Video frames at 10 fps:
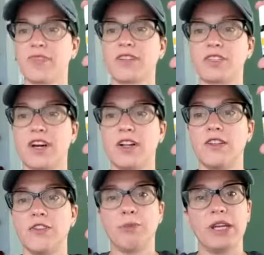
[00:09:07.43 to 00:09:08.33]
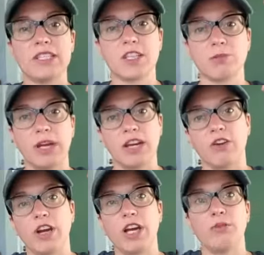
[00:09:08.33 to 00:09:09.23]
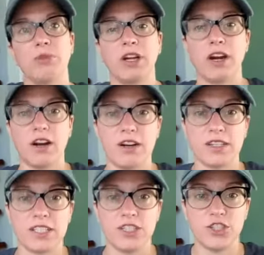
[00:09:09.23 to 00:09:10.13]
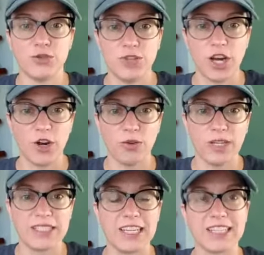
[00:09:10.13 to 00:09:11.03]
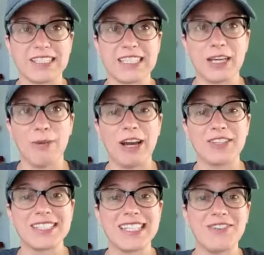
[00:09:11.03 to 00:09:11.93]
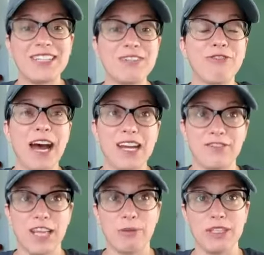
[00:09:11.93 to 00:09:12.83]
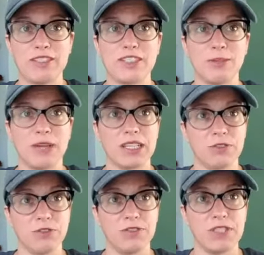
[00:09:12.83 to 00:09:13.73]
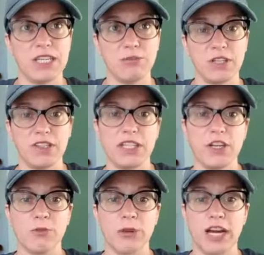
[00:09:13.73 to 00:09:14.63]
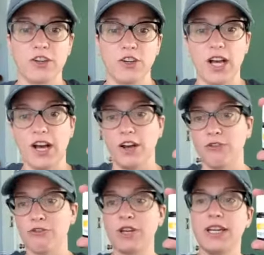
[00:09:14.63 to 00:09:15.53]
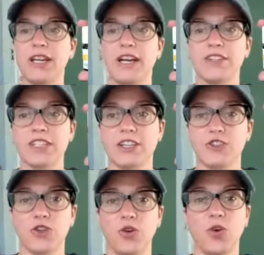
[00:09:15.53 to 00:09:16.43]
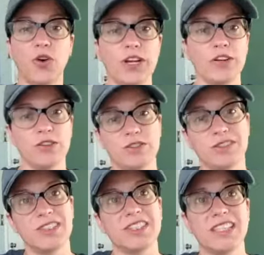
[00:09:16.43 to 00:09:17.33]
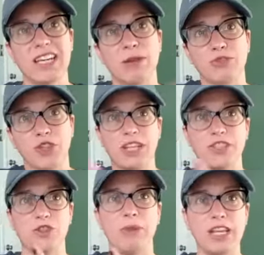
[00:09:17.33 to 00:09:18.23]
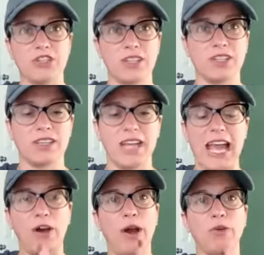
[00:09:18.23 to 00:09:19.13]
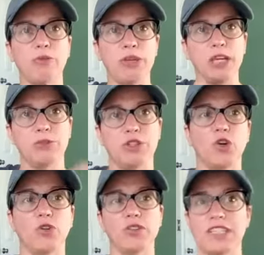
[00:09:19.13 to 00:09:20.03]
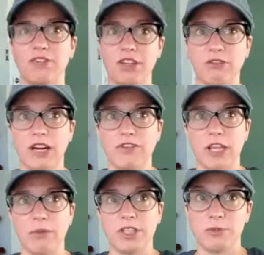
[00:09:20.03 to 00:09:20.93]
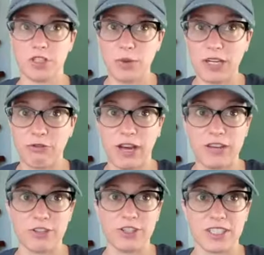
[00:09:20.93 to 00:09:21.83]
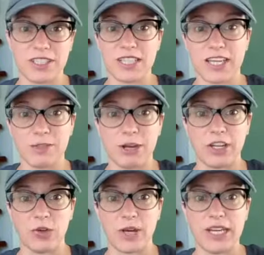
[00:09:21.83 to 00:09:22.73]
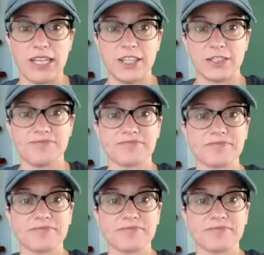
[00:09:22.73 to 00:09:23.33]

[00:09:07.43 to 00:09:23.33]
It's all of the basic background, but did you know it takes about 75 lemons to make the 15 milliliter bottle of essential oil? I'm trying to imagine how I would be able to hold 75 lemons, but 25 are in this size bottle right here.